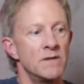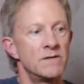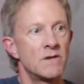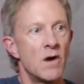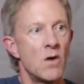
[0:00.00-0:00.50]

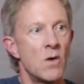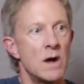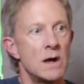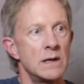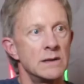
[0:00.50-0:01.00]
So
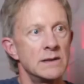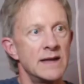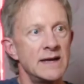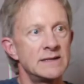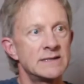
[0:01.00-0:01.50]

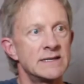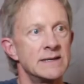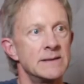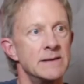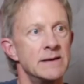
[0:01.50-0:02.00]
let's
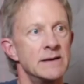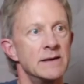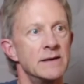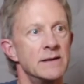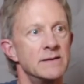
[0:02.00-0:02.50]

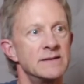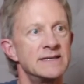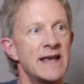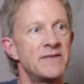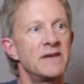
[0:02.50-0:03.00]

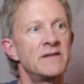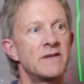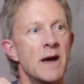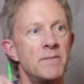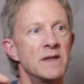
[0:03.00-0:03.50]
set this
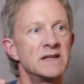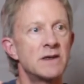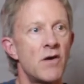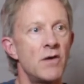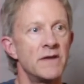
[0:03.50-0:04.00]
up. Let's
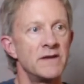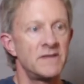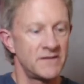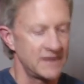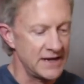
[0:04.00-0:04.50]
call this
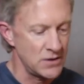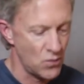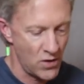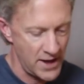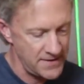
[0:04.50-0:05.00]
scene
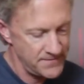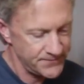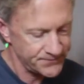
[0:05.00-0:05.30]
one,